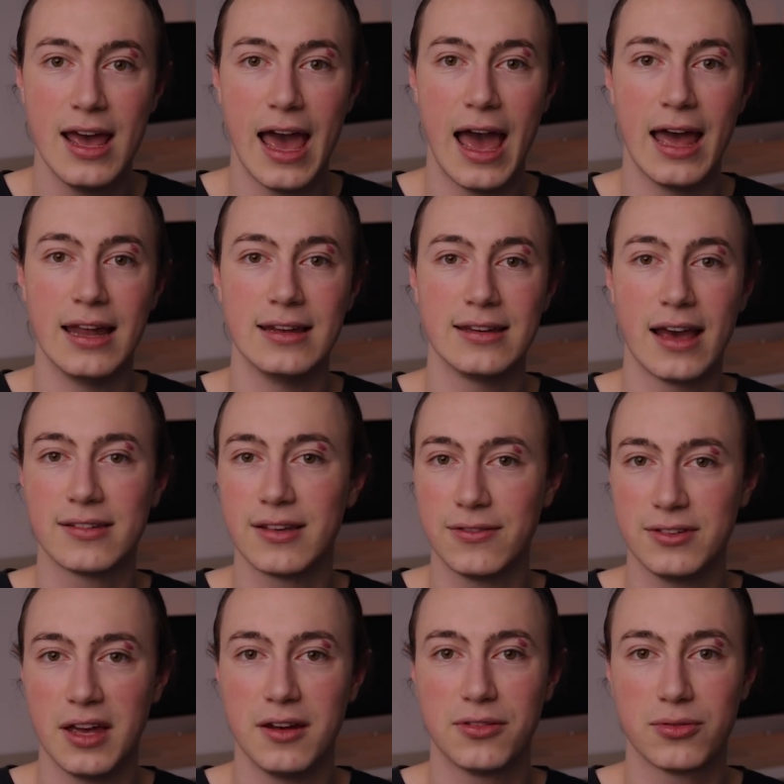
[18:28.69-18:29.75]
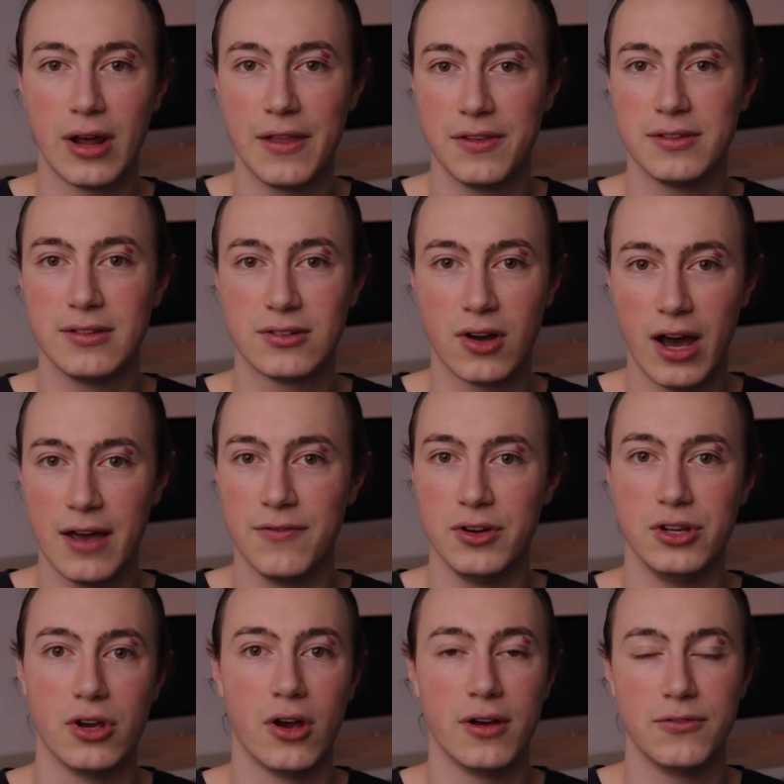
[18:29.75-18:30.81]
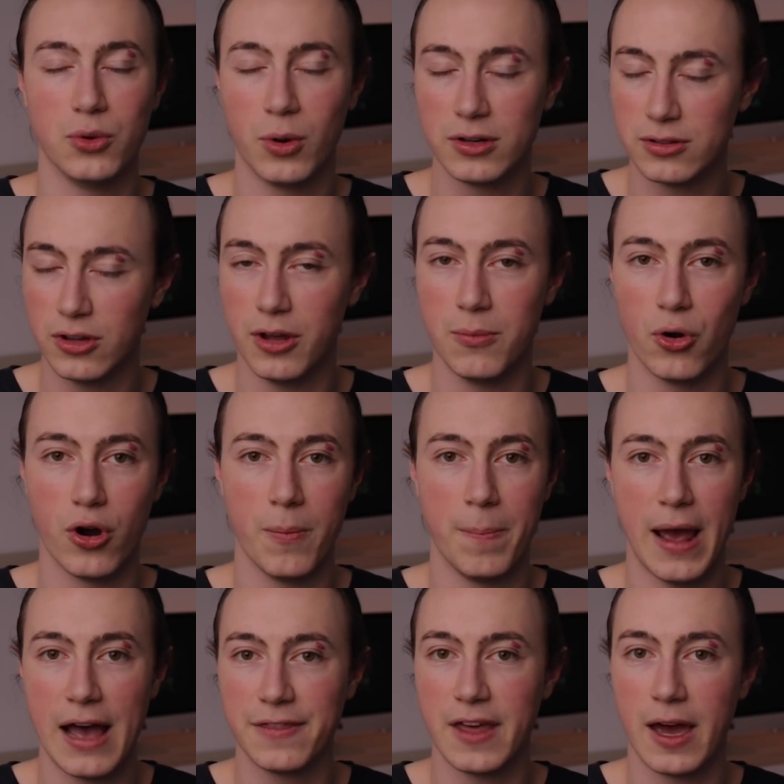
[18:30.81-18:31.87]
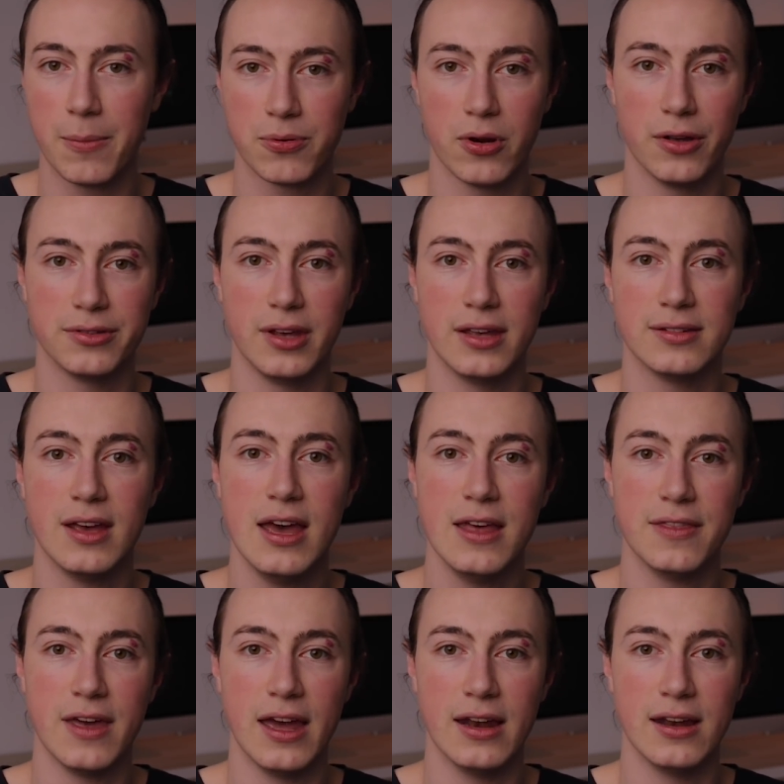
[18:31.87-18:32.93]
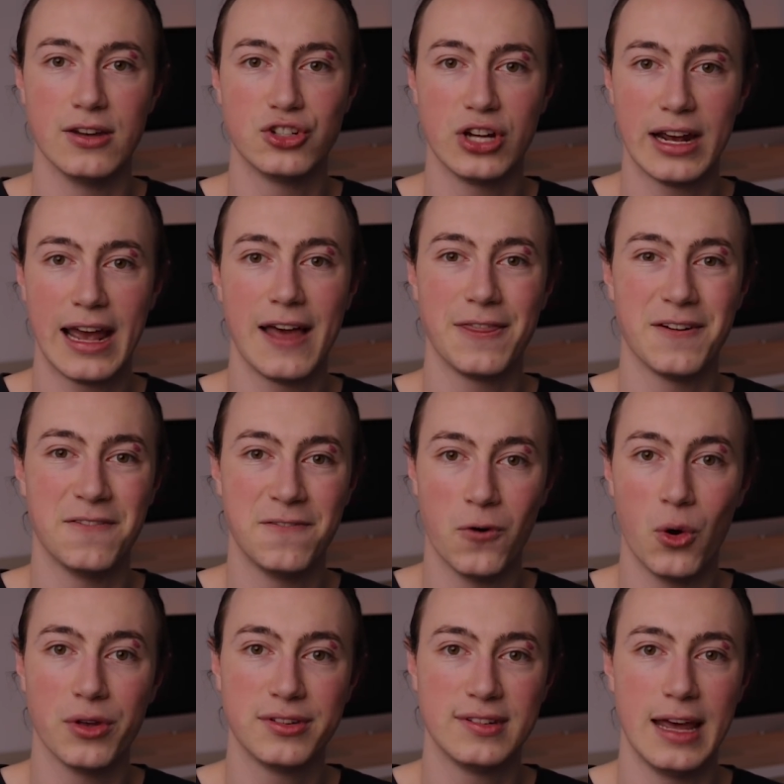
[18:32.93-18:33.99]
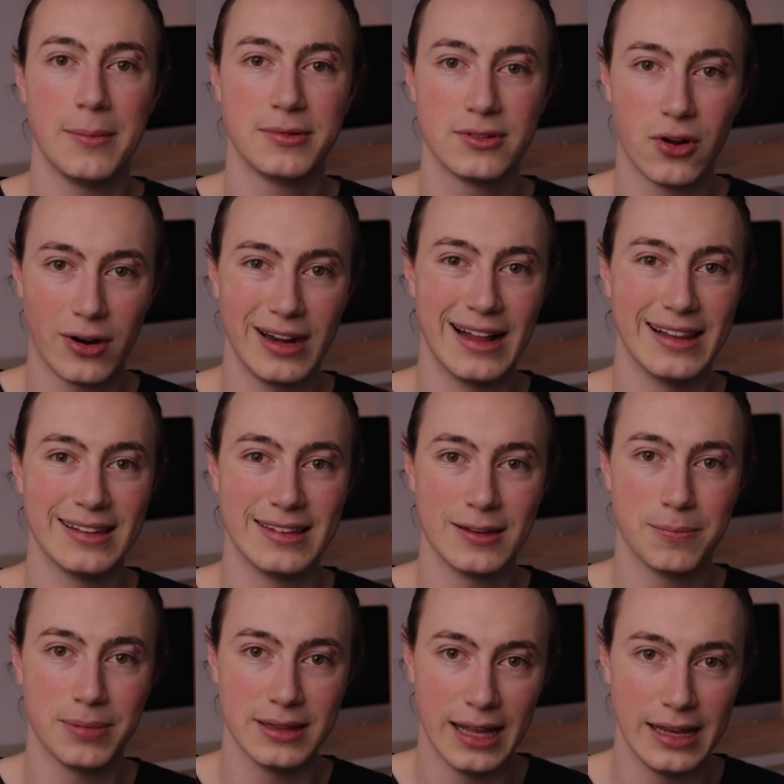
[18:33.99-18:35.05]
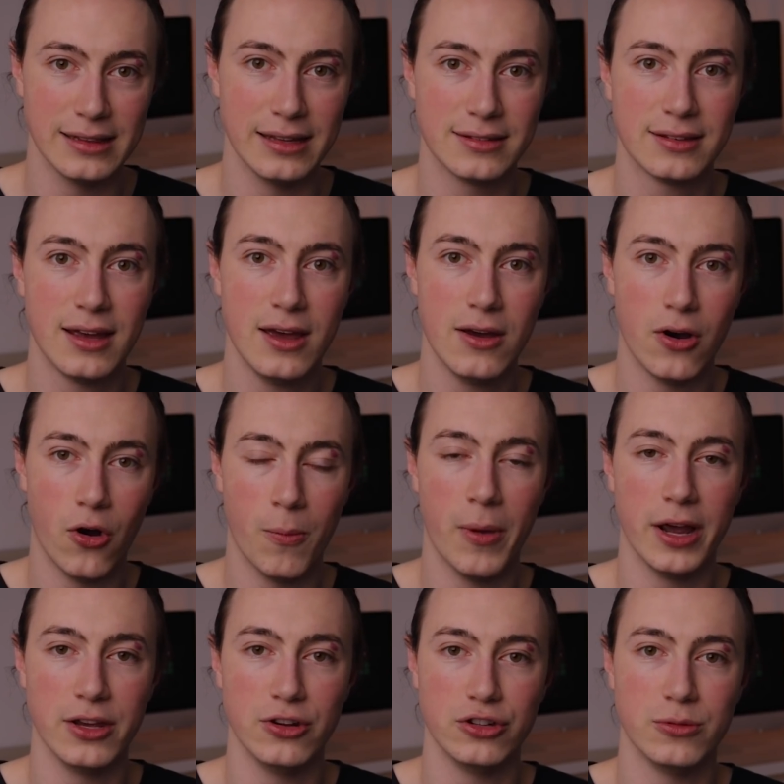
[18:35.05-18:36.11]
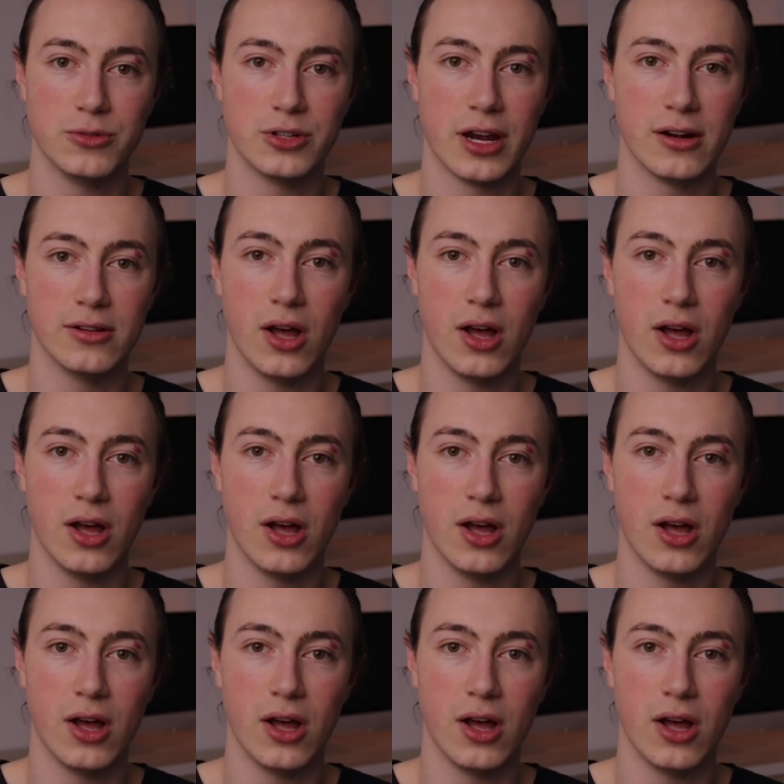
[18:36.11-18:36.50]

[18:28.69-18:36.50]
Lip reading: And as I've said throughout this entire video, if you want to learn more about that process, then check out the 4-step stock analysis playlist on my YouTube channel.